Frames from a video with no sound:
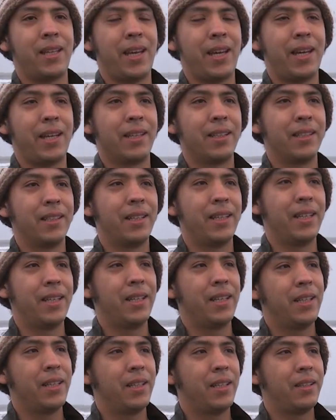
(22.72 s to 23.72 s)
that
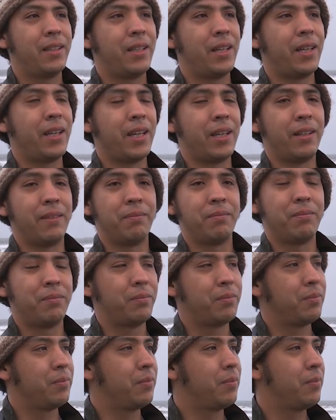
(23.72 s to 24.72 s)
the
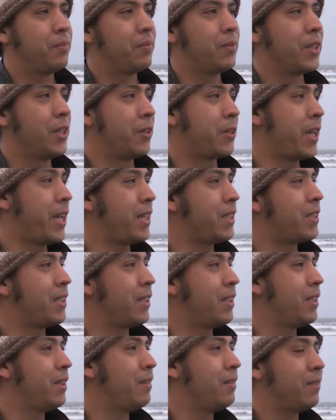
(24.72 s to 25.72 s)

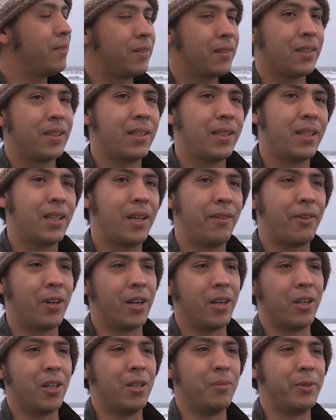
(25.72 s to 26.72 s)
location of
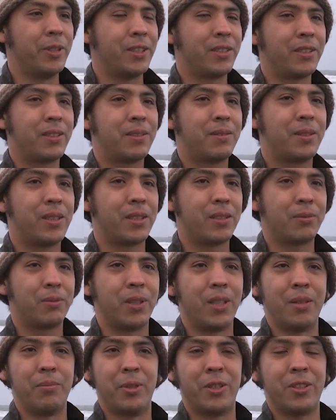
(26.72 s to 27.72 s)
our home is just
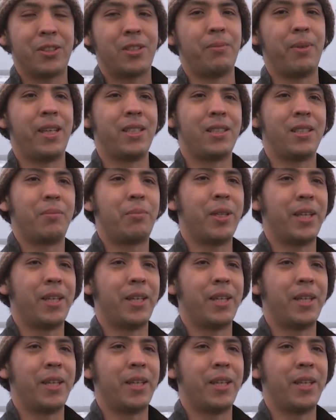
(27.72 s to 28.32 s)
one of the most amazing